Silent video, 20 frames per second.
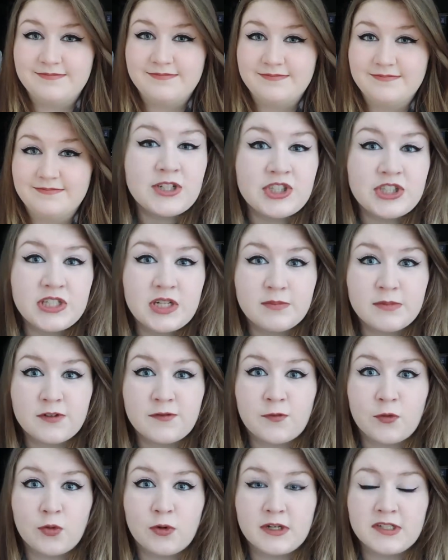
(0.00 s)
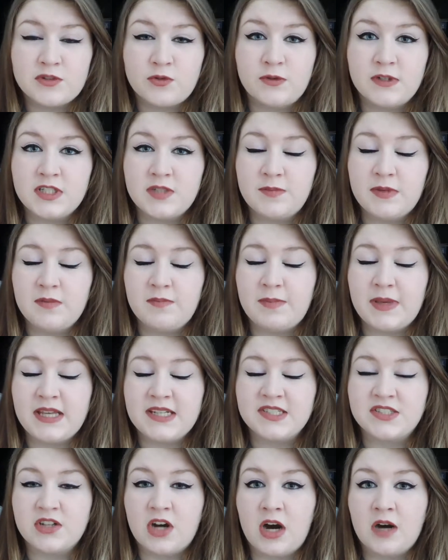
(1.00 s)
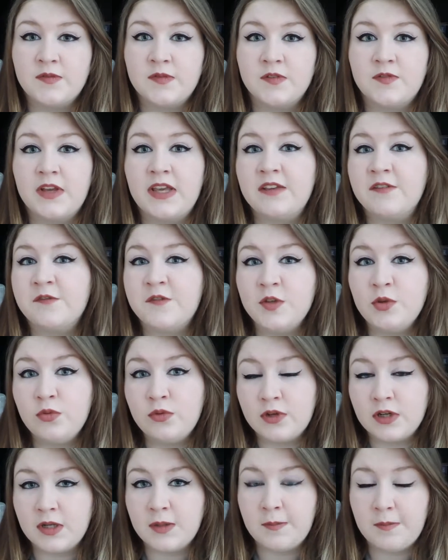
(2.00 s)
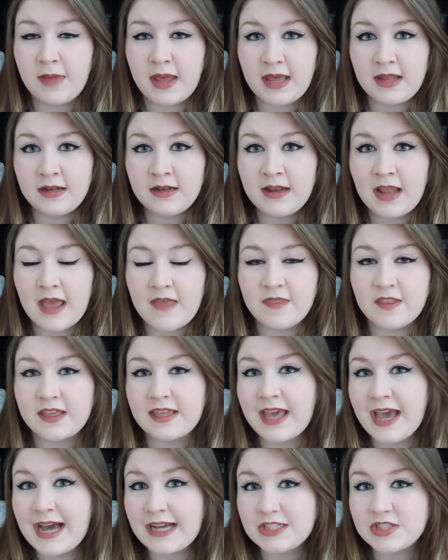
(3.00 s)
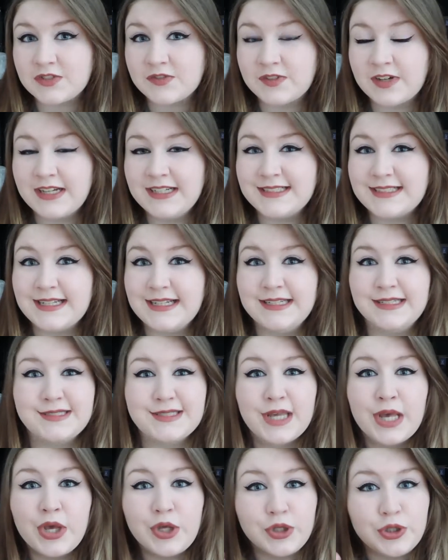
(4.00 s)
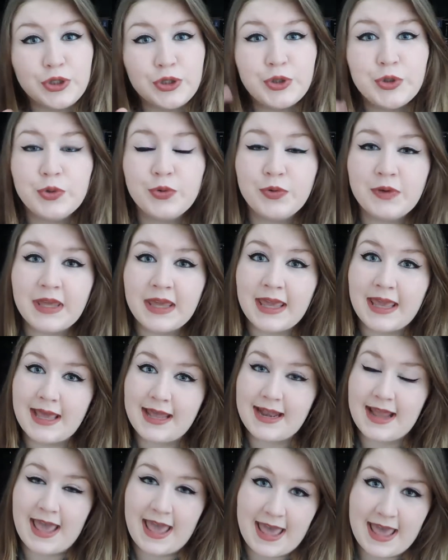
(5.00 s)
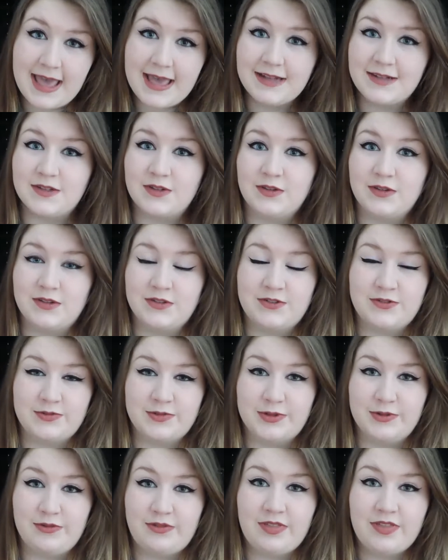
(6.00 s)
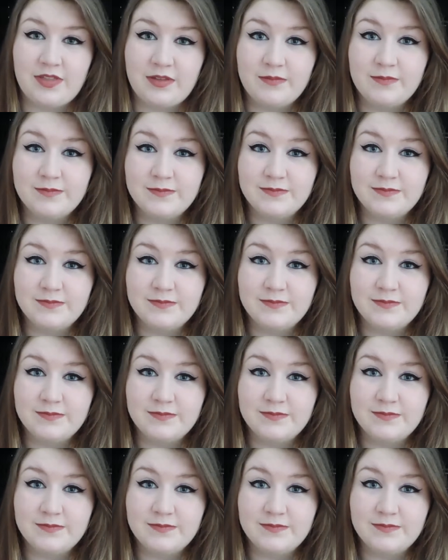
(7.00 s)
Question number 4 is going to be based off of A Few Good Men, and the catchphrase is, "You can't handle the truth."